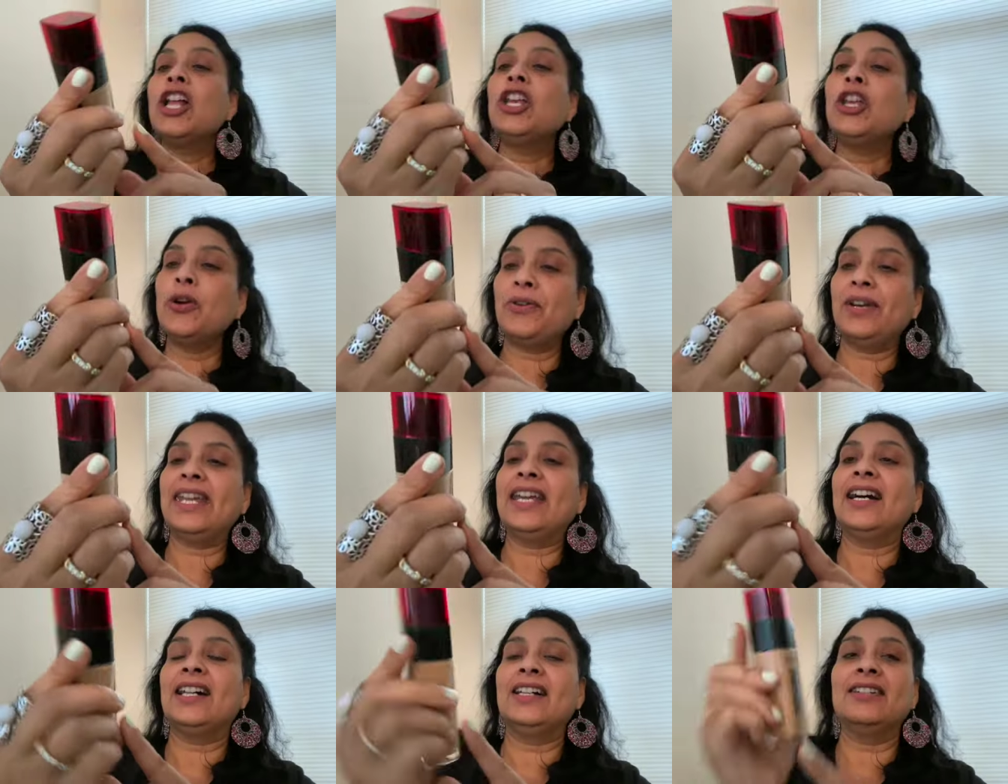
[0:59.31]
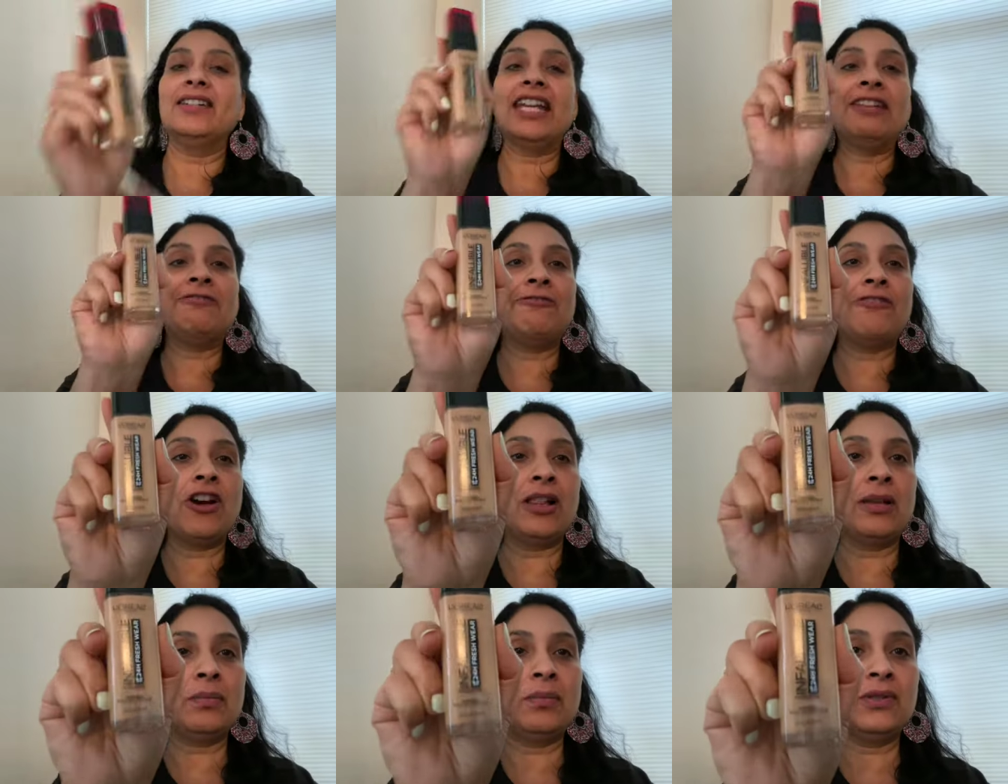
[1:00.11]
L'Oreal
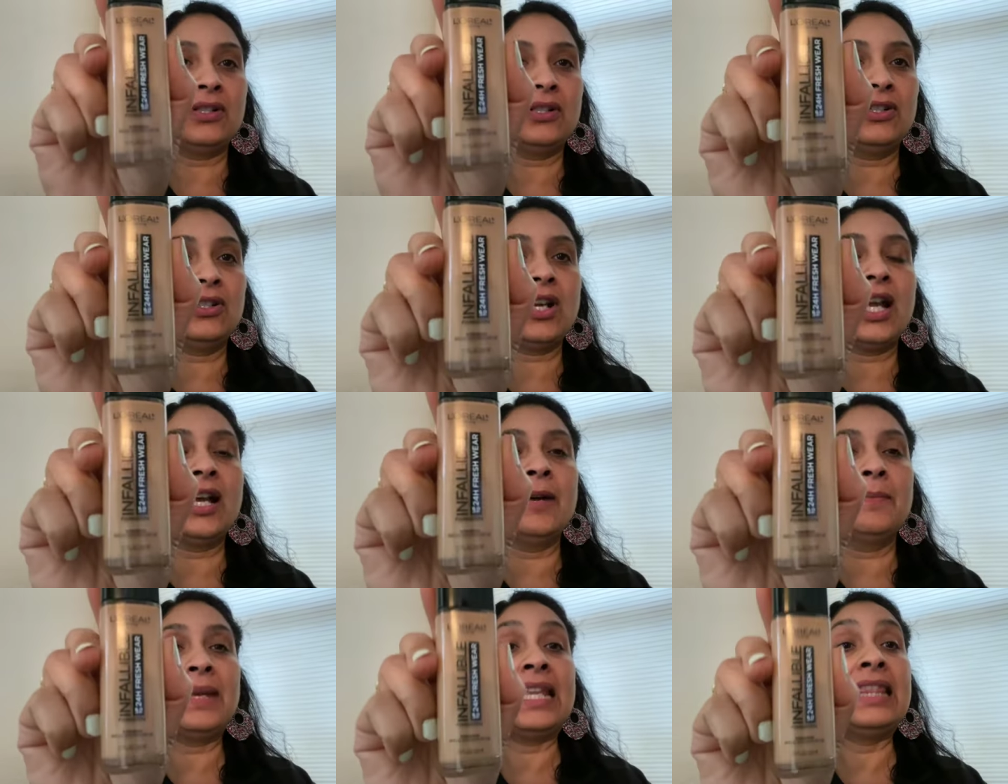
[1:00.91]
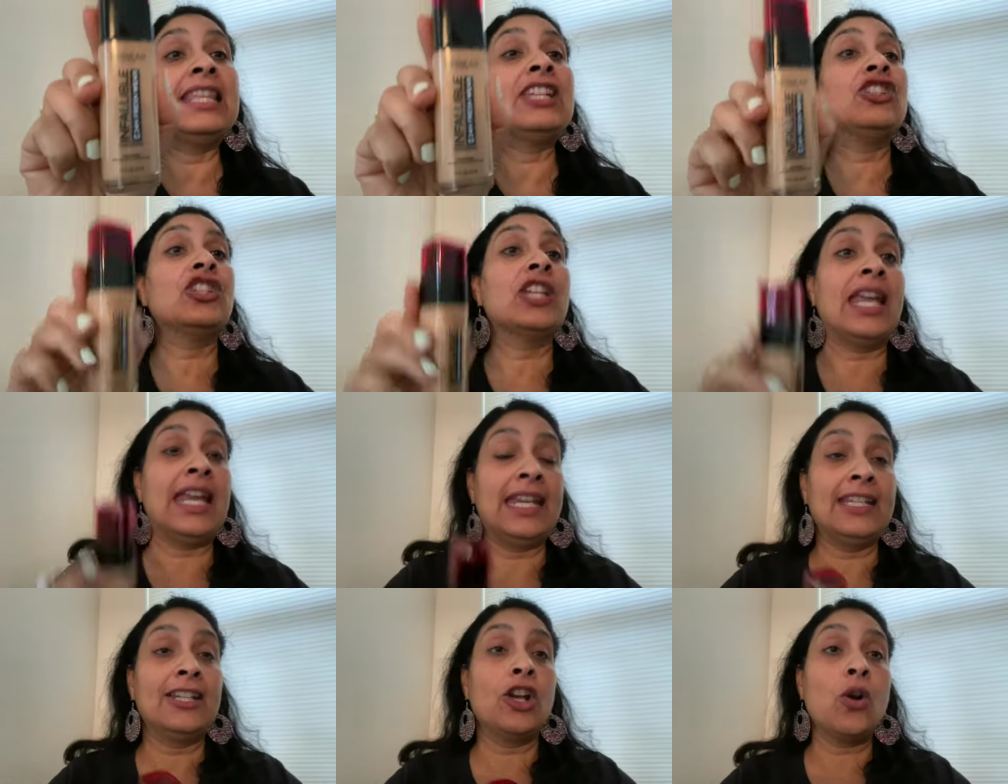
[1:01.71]
Infallible in the
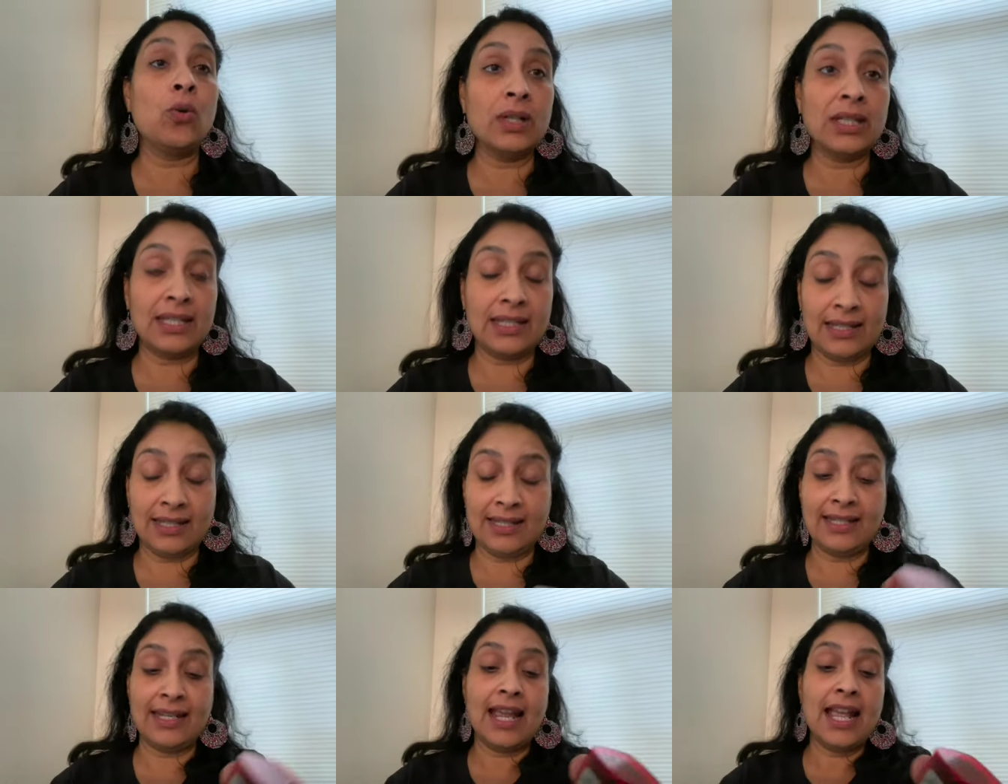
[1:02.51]
shade Golden